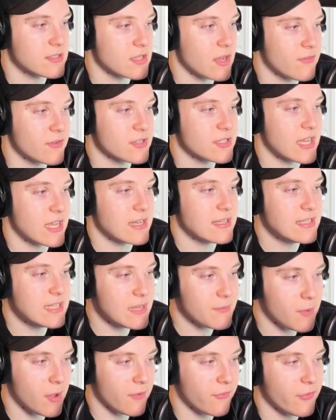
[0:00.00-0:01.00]
suffers a
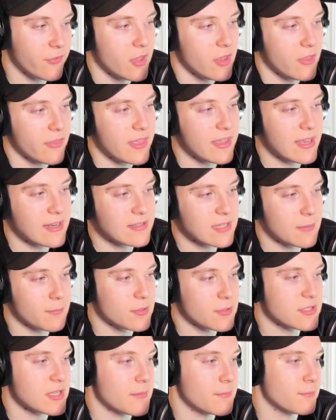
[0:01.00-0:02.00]
debuff, they gain
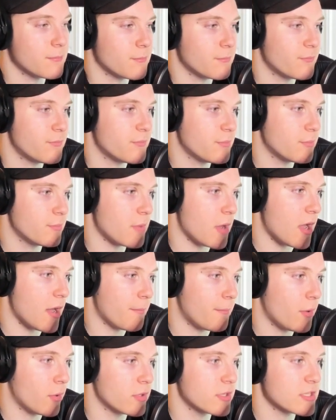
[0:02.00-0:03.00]
10%
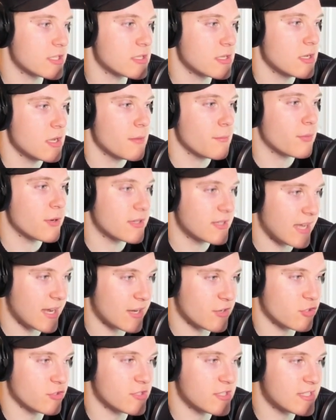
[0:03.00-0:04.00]
bonus
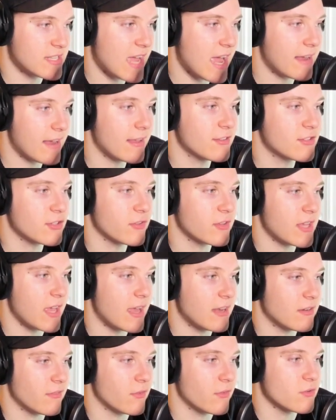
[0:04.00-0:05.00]
protection, stacking till the
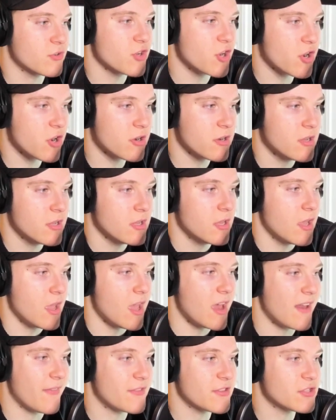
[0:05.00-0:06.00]
end of their turn.
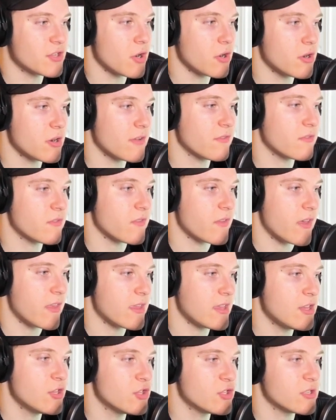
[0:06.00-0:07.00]
And at the start of
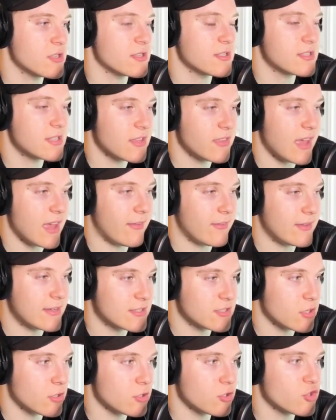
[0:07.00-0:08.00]
each Sith
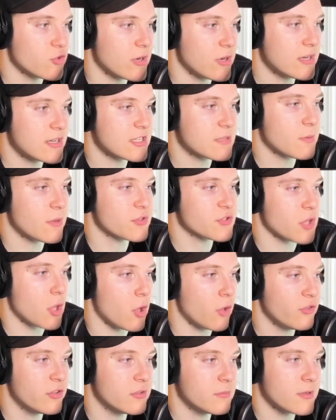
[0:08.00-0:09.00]
ally's turn, Trey dispels
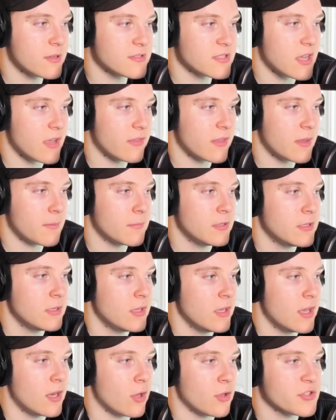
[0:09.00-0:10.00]
all debuffs on them,
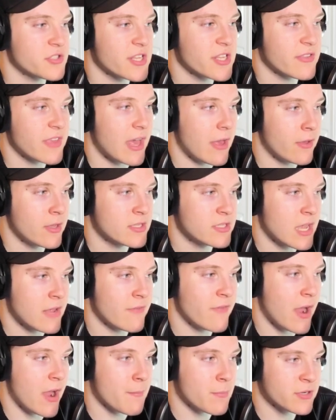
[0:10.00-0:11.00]
and all Sith allies
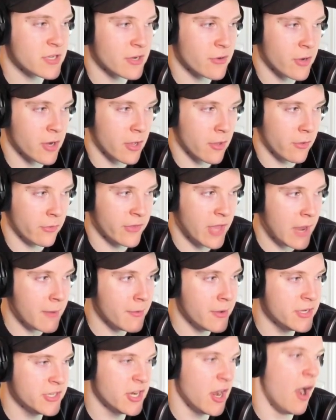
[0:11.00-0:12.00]
gain 5% critical
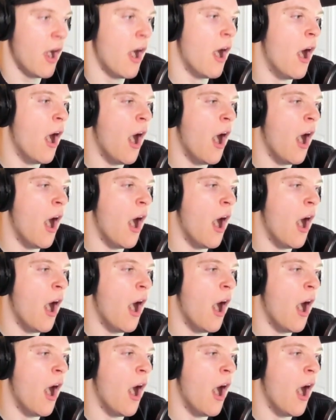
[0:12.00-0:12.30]
damage,